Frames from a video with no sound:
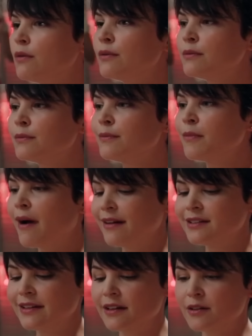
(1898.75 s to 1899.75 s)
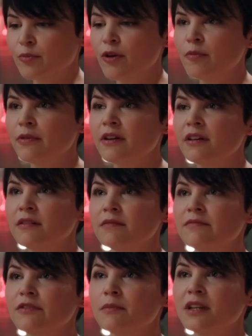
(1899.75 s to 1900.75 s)
in her tiny skirt bent
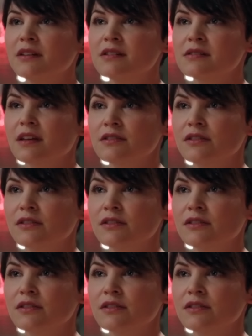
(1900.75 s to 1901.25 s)
over those tables.